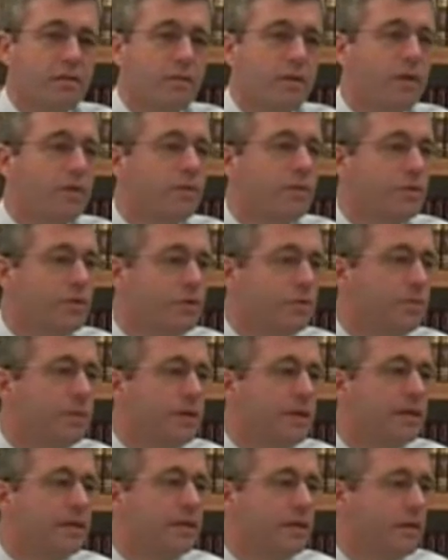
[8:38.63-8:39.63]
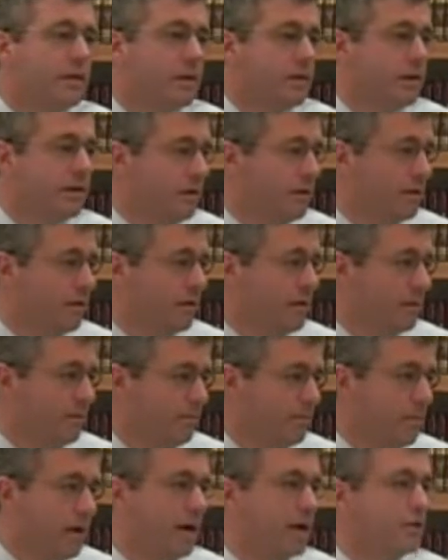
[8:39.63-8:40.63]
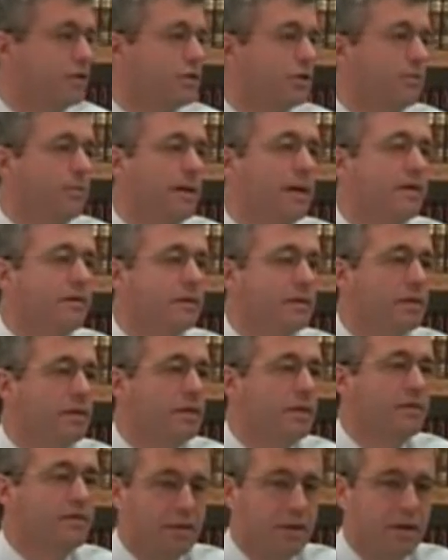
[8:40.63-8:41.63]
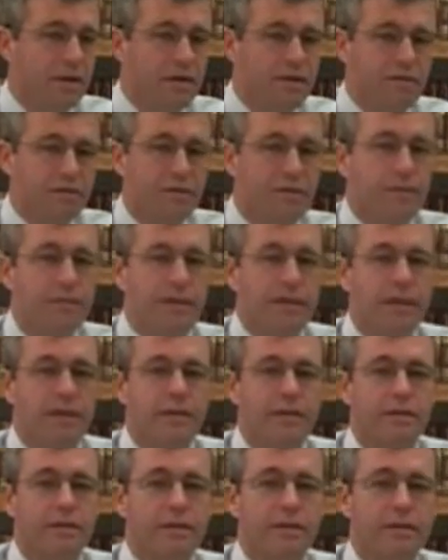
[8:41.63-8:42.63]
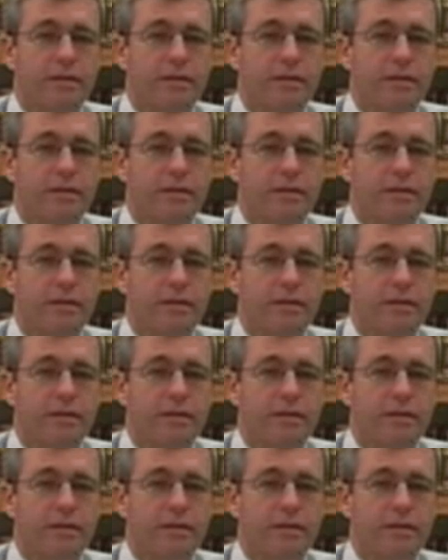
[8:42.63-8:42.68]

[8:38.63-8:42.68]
we will speak much about the love of God for men,